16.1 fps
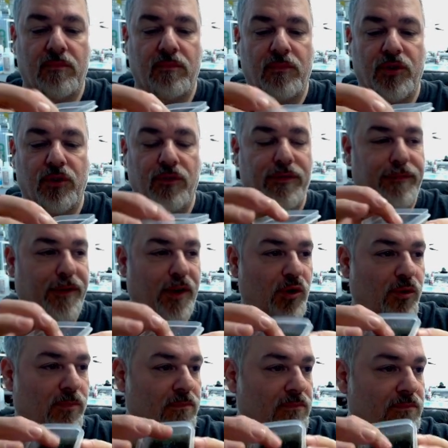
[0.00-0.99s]
little
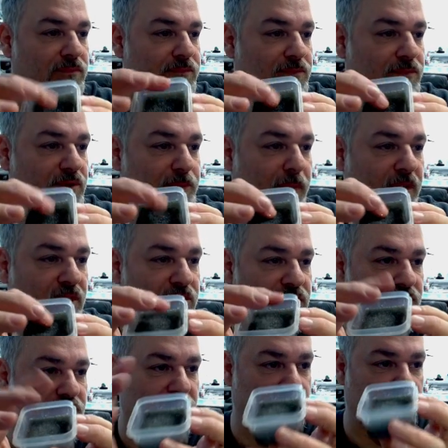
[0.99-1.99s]
foam
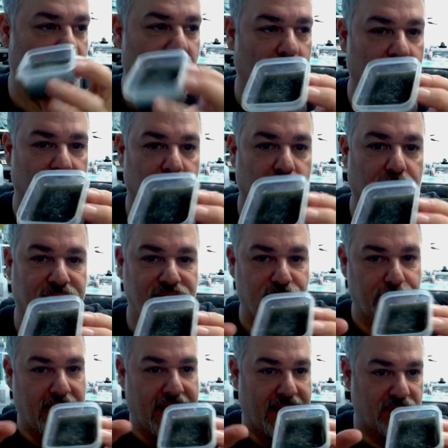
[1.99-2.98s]
sponges that come in blister
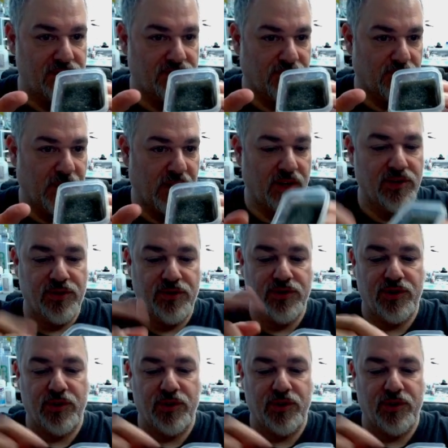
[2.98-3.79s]
packs for miniatures.